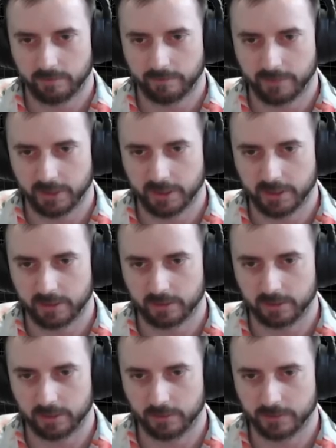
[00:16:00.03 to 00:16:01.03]
very
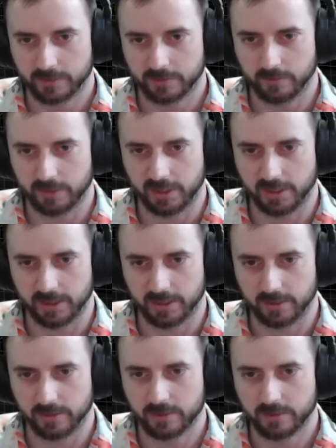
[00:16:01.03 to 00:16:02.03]
close to the
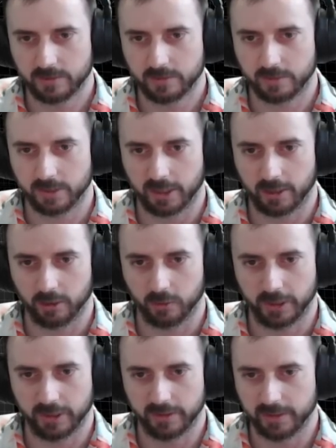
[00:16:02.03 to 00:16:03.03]
edge, not all the
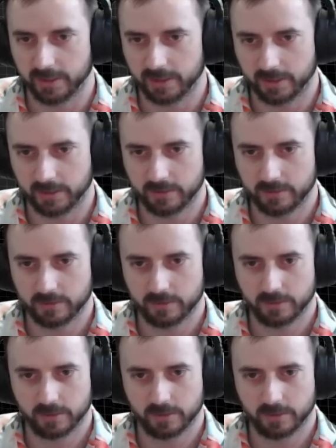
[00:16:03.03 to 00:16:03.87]
way to the edge,